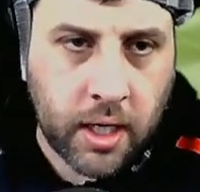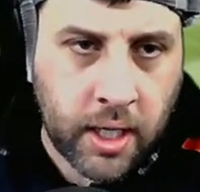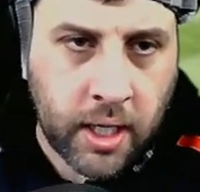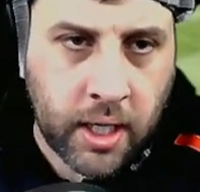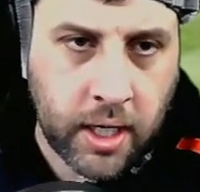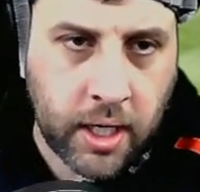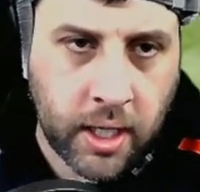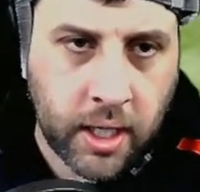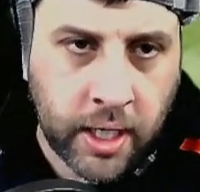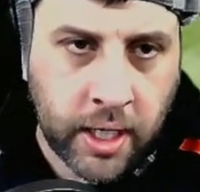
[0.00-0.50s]

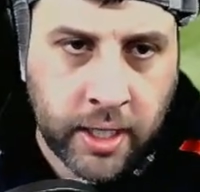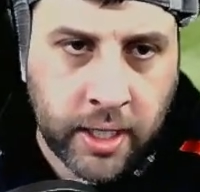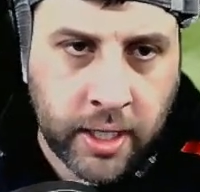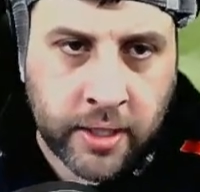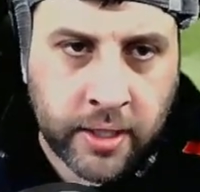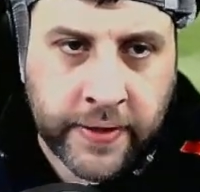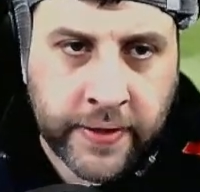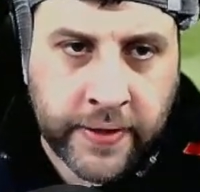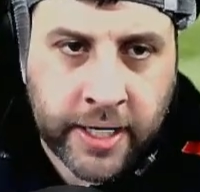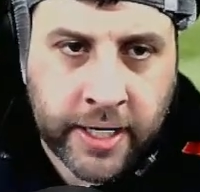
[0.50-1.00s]
Ireland
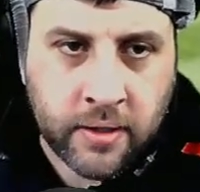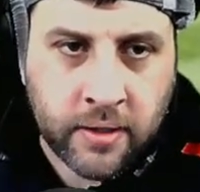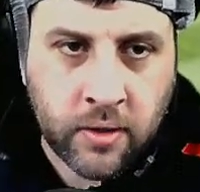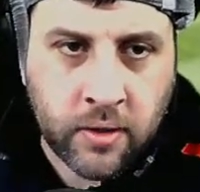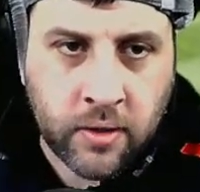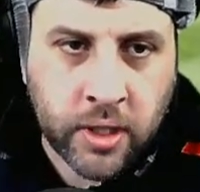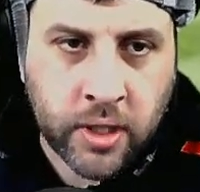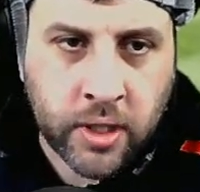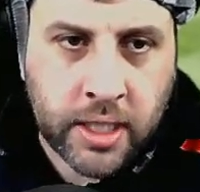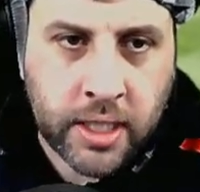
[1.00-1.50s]
then
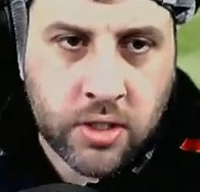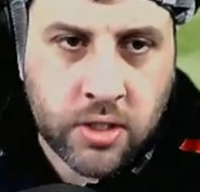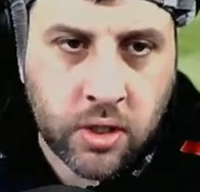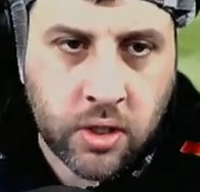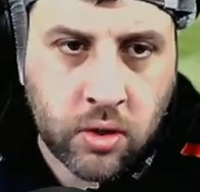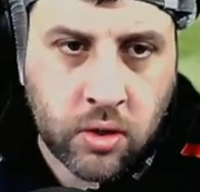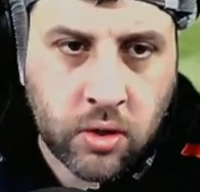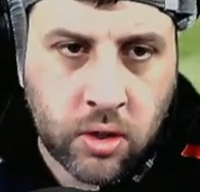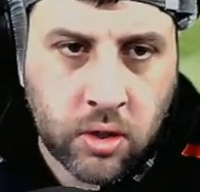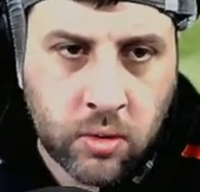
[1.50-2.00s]
looking to
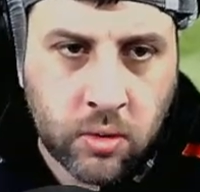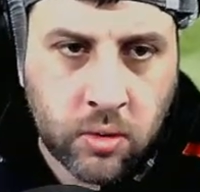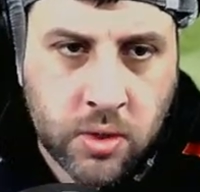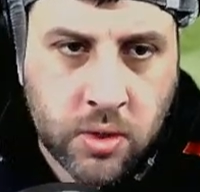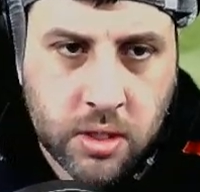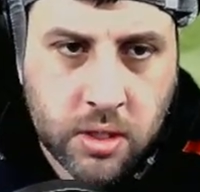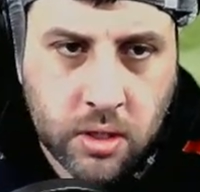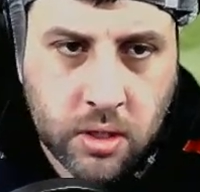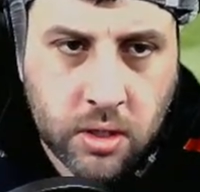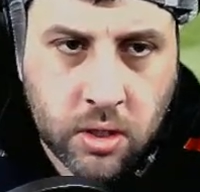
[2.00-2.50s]
use
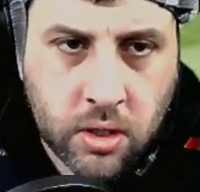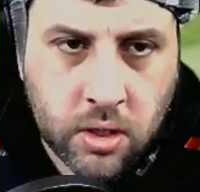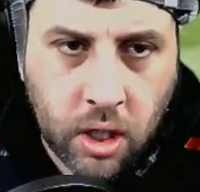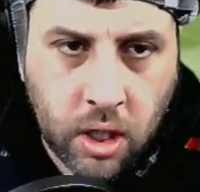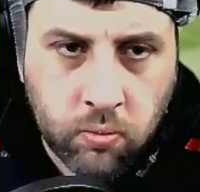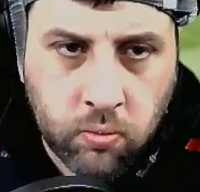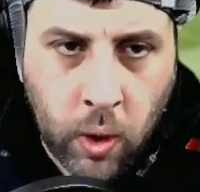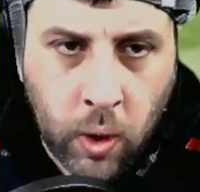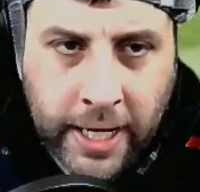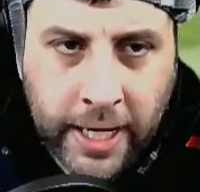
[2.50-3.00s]

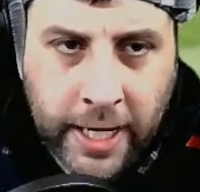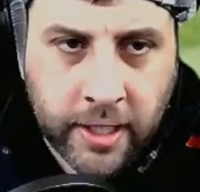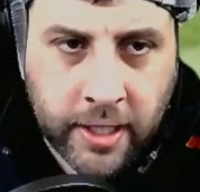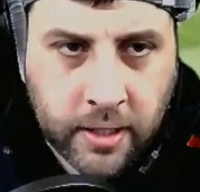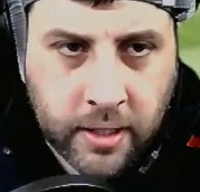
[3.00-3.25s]
Conway.